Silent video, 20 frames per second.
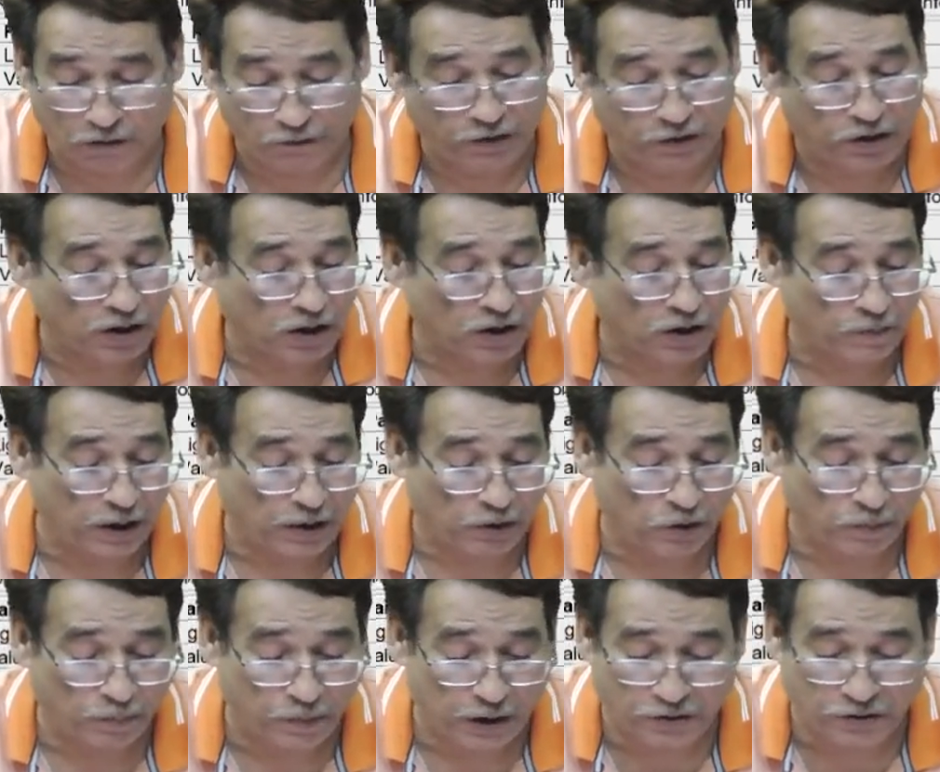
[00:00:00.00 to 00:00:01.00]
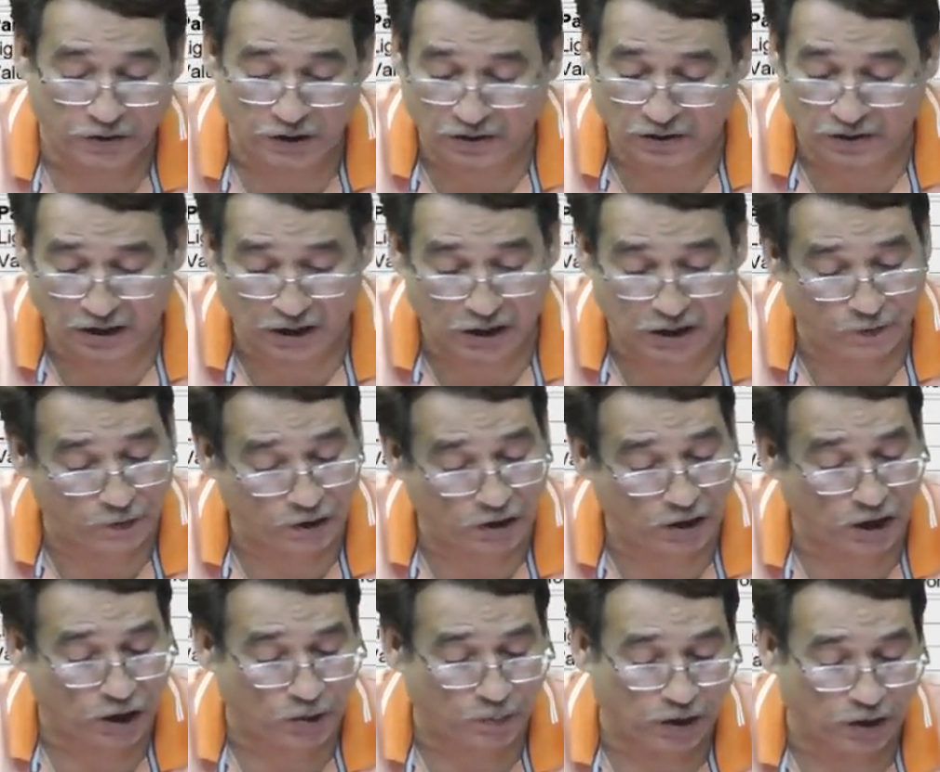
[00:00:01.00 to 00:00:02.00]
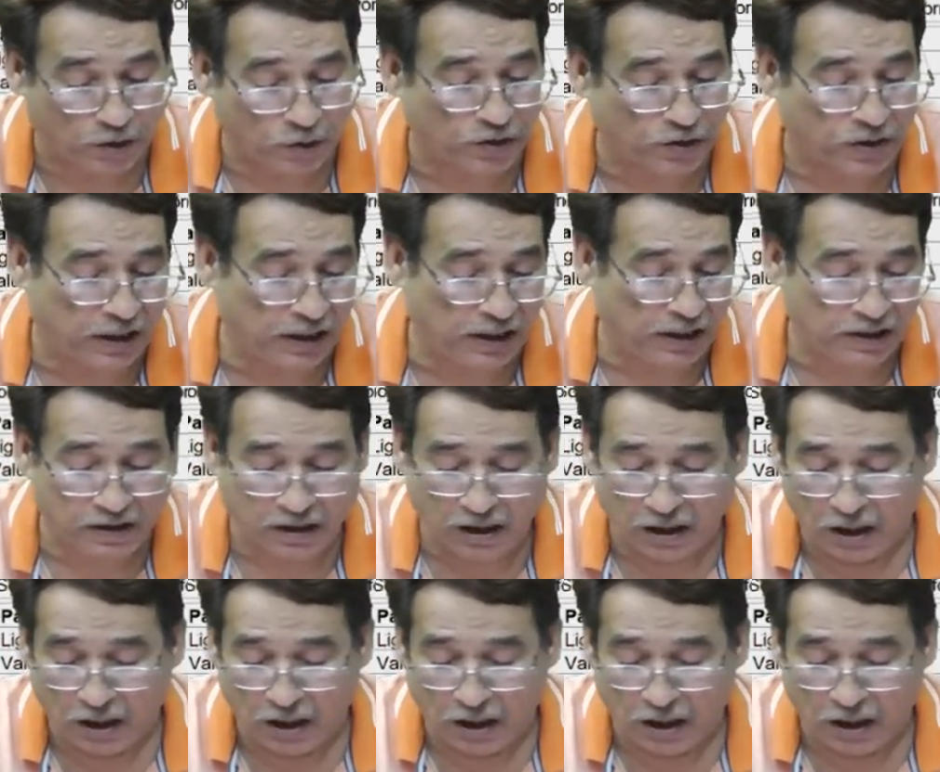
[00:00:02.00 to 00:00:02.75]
with respect to purchases, with respect to sales.